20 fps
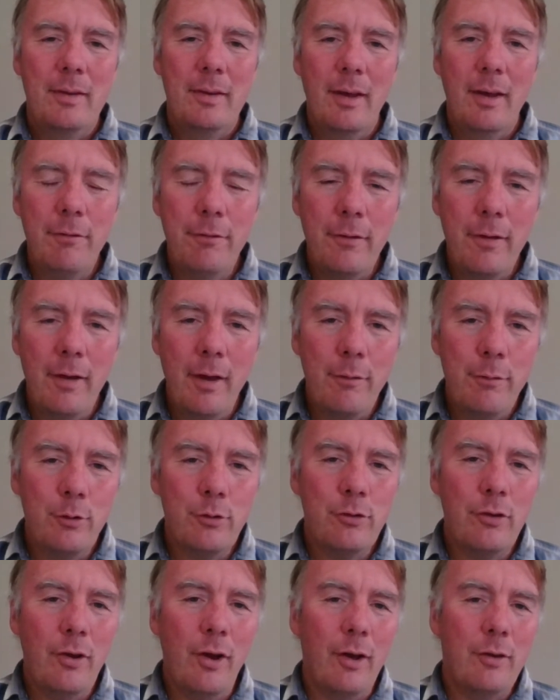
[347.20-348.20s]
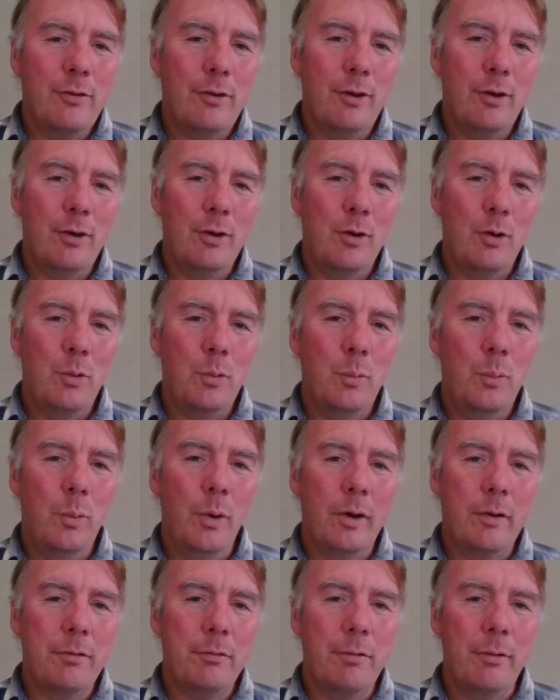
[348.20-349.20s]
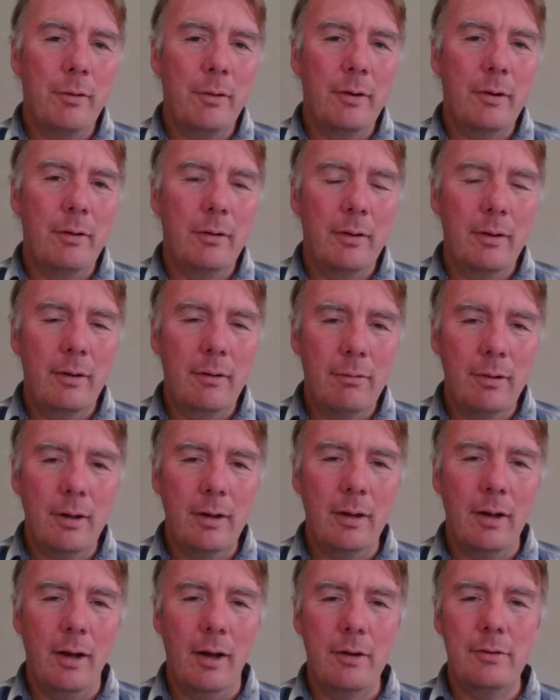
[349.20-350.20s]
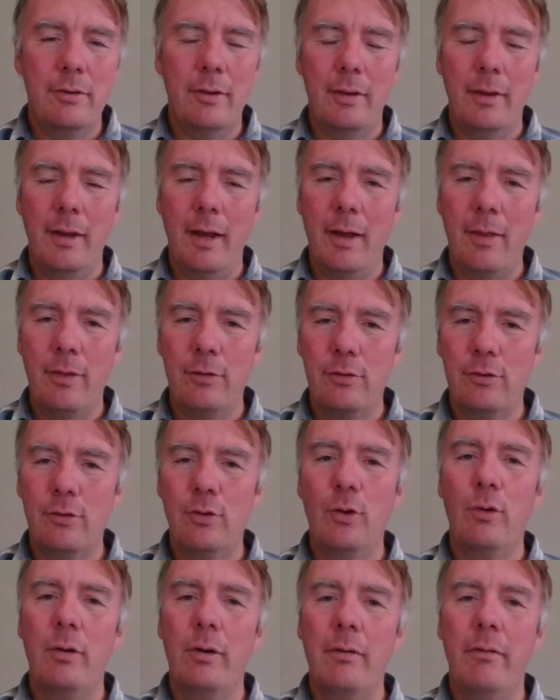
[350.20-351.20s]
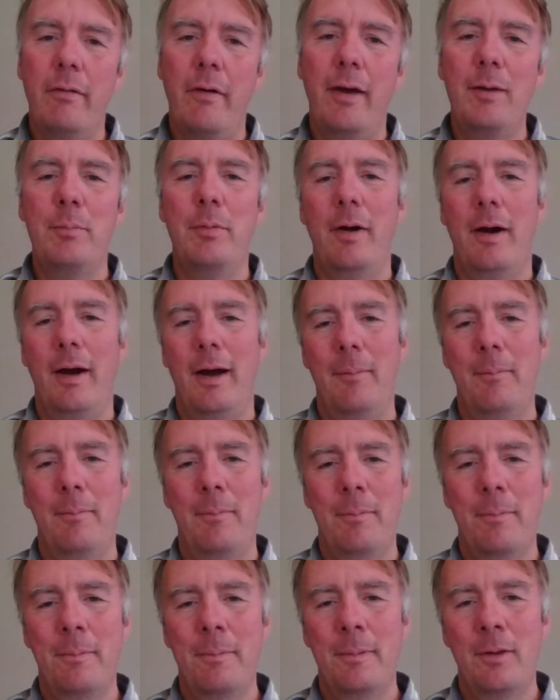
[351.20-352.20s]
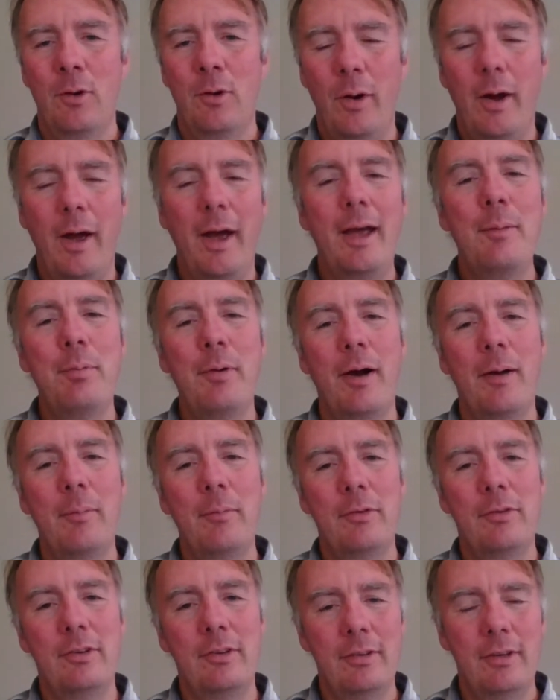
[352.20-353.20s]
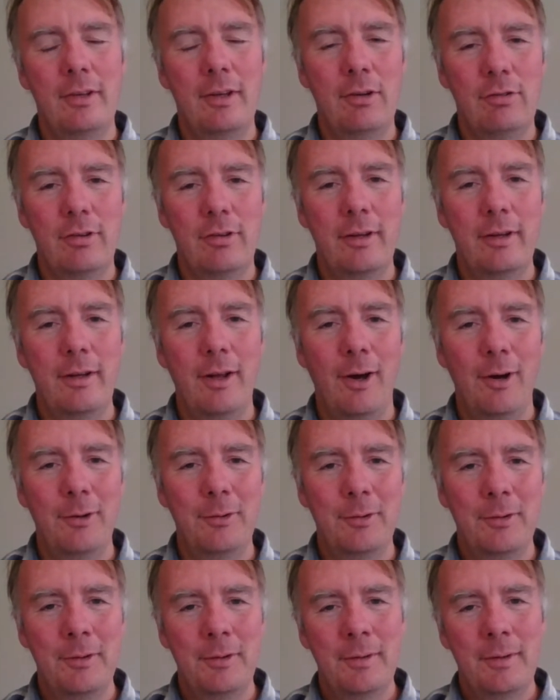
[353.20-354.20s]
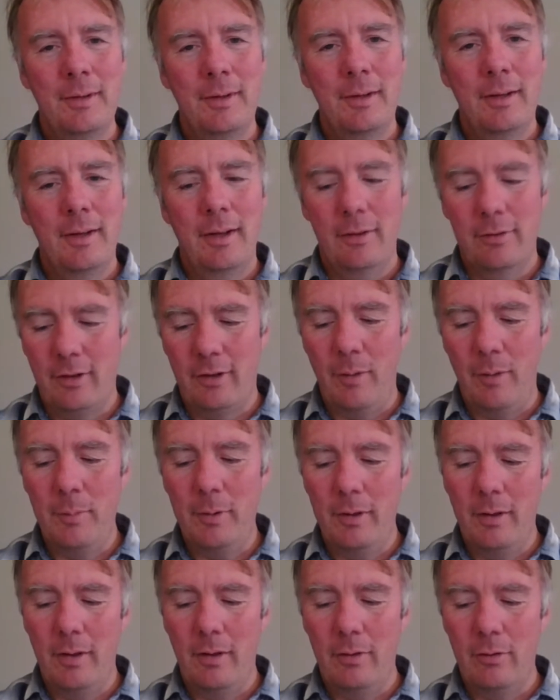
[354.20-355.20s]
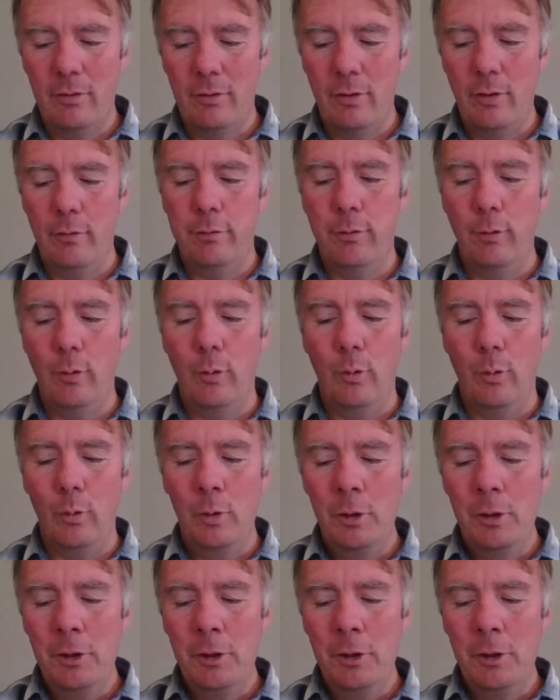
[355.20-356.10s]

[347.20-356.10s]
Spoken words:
If you start to work through, you realize that now the story of Abraham, or Abraham as he's initially known, is coming to the fore,